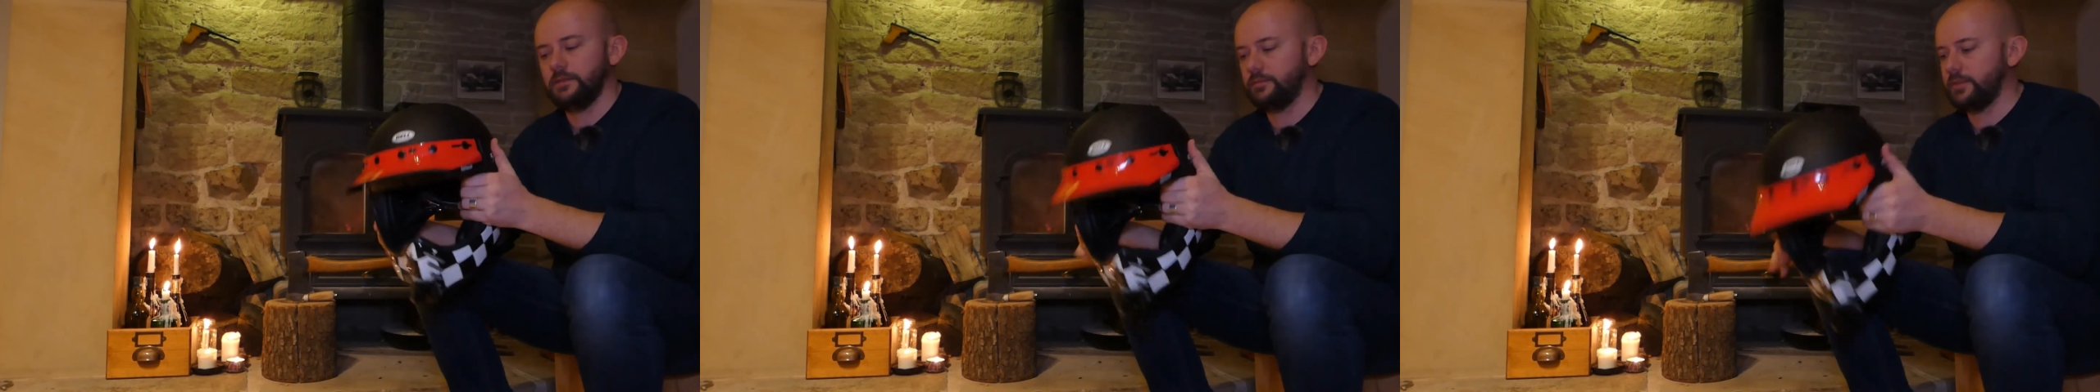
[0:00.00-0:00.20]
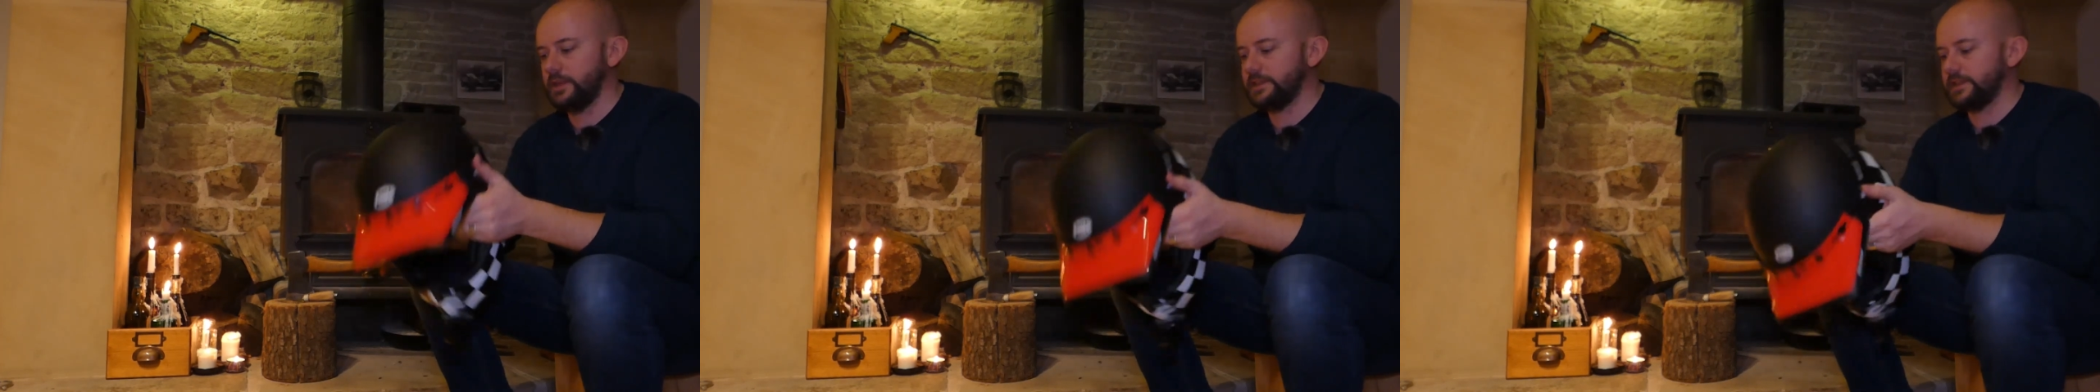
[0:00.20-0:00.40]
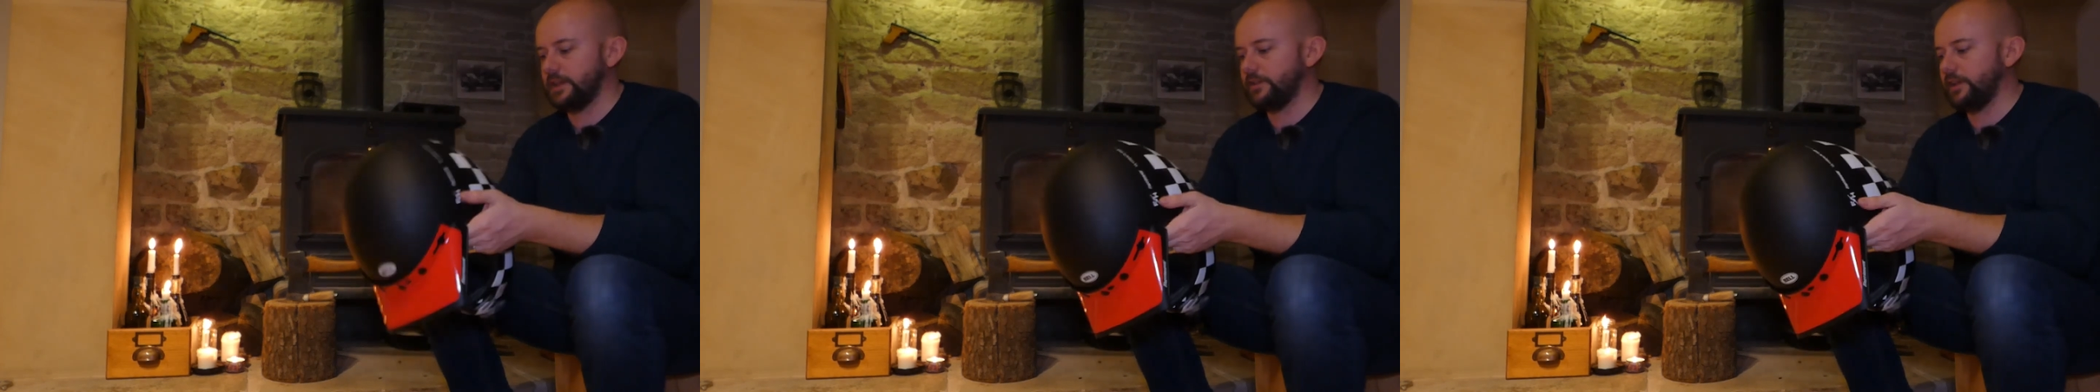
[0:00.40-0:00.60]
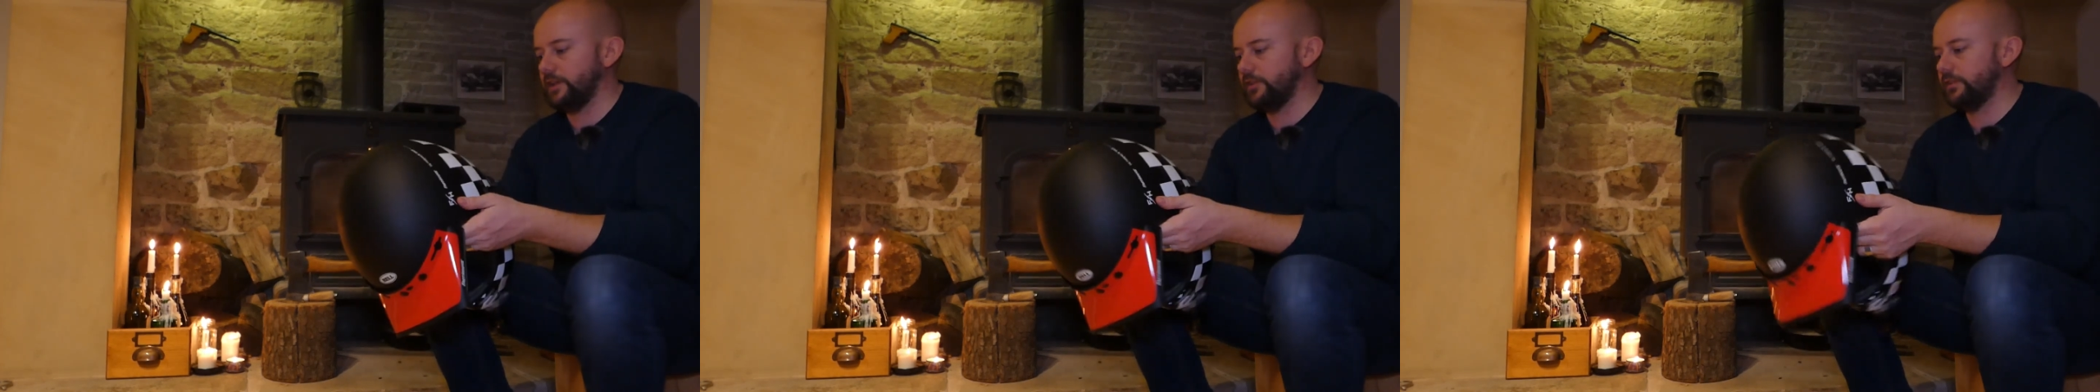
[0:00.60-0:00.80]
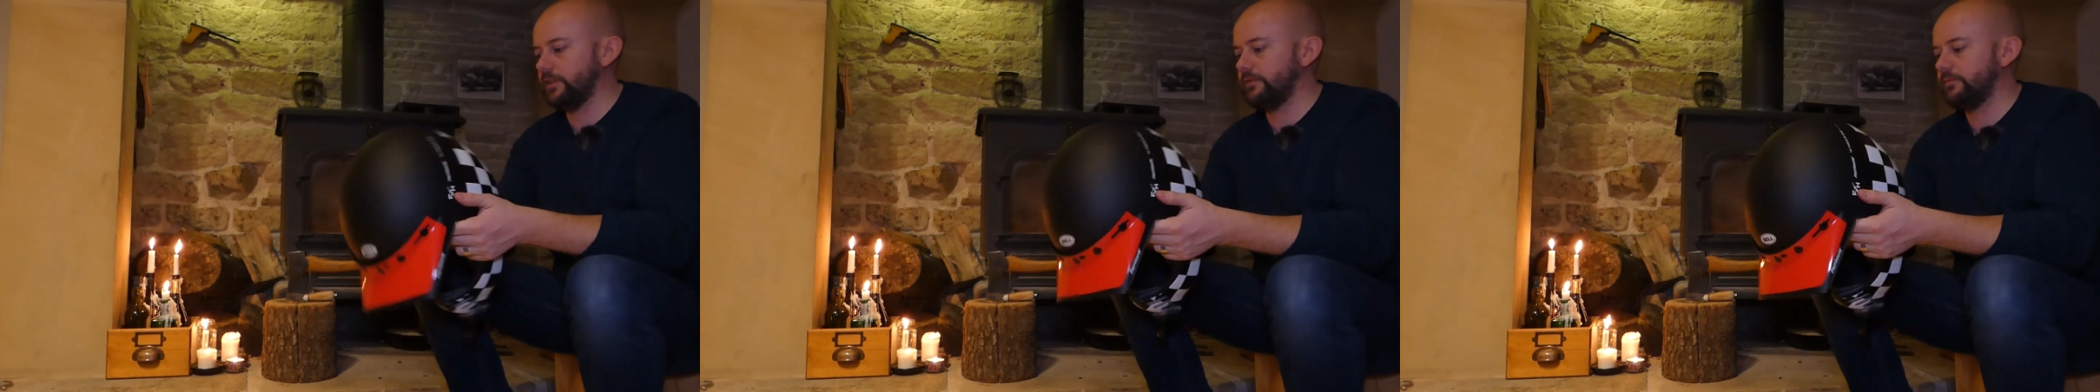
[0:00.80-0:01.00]
based down in
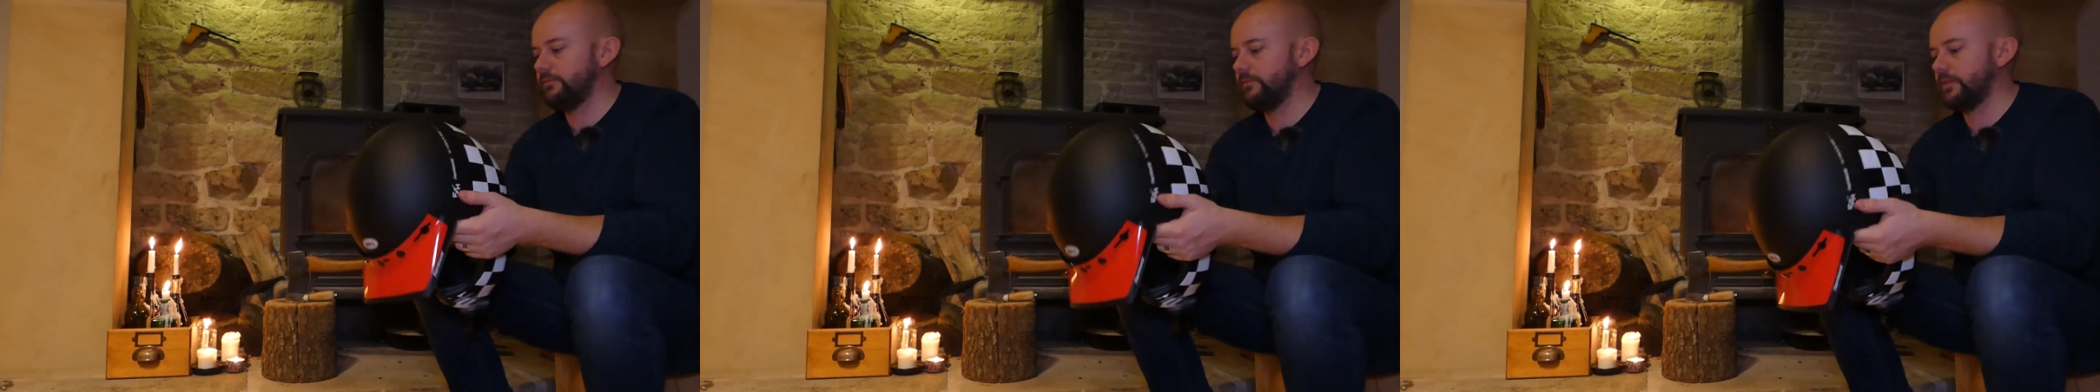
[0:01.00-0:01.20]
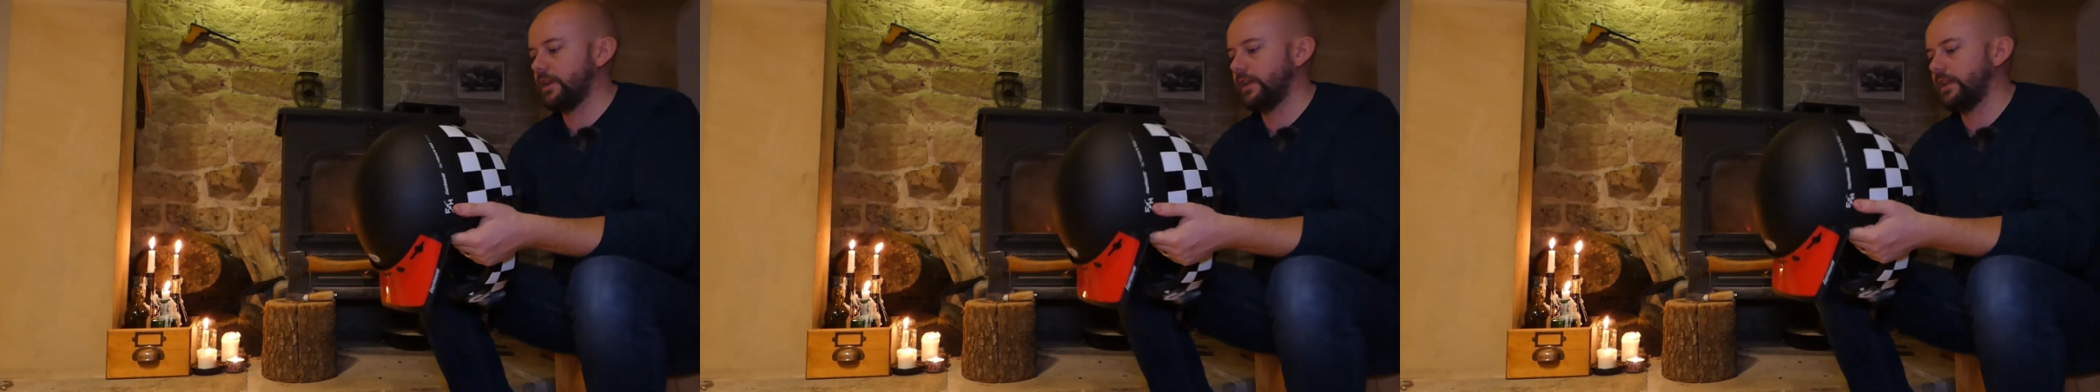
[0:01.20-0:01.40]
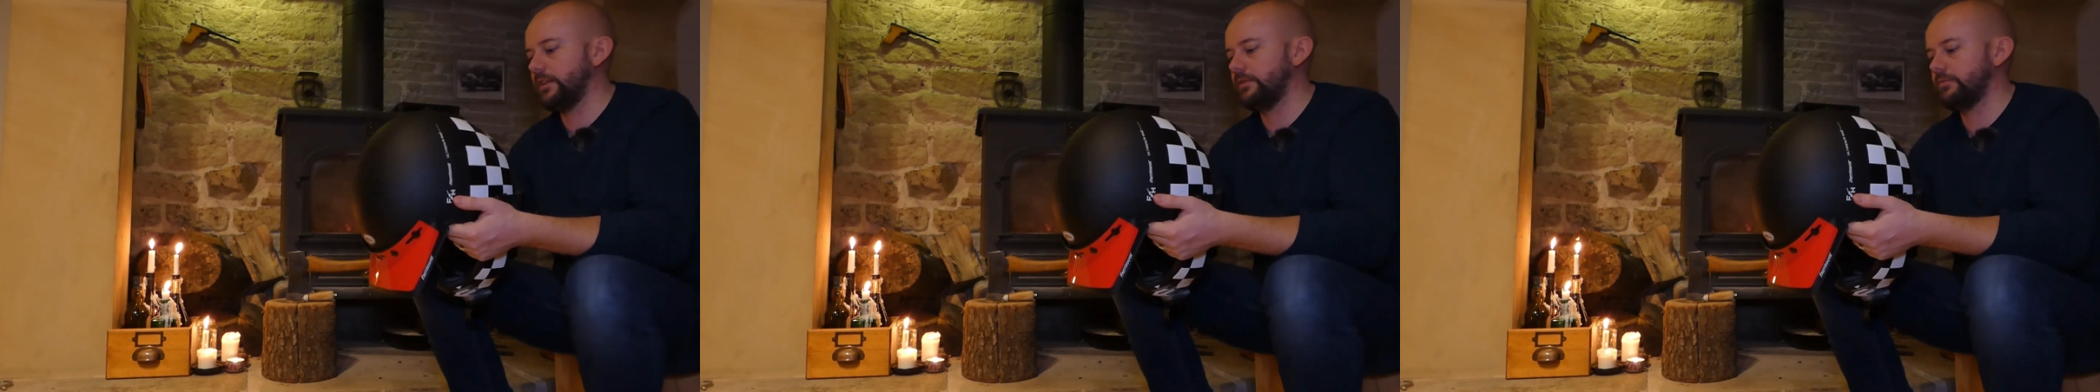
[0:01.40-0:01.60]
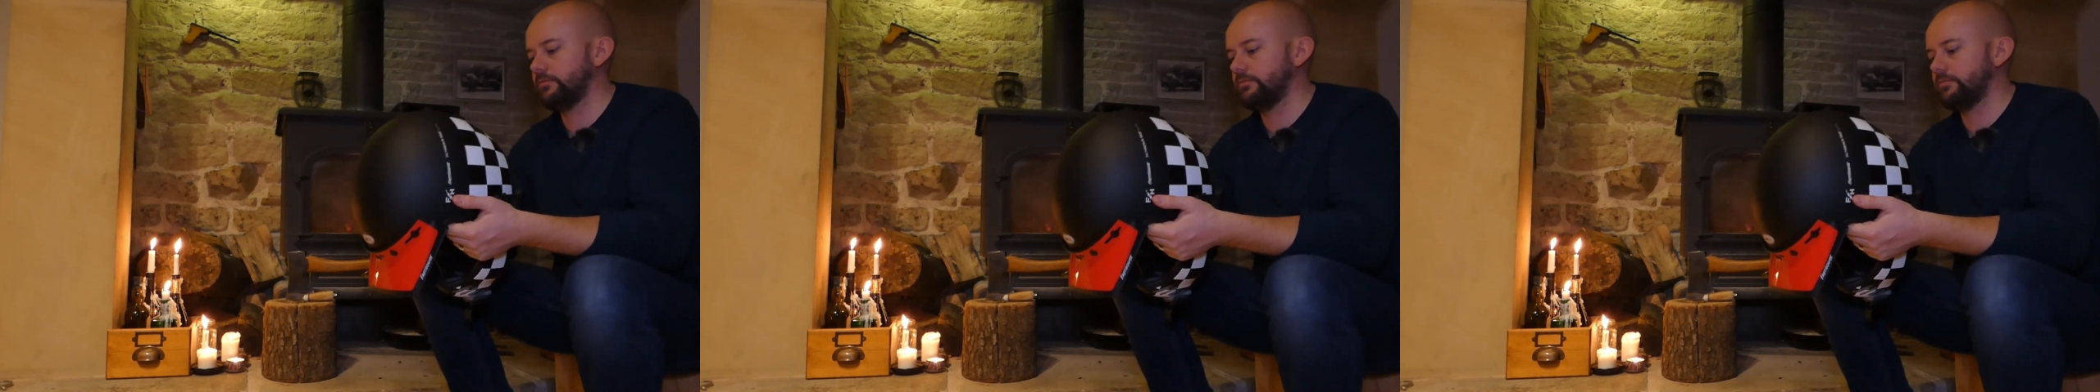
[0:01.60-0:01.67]
London, very,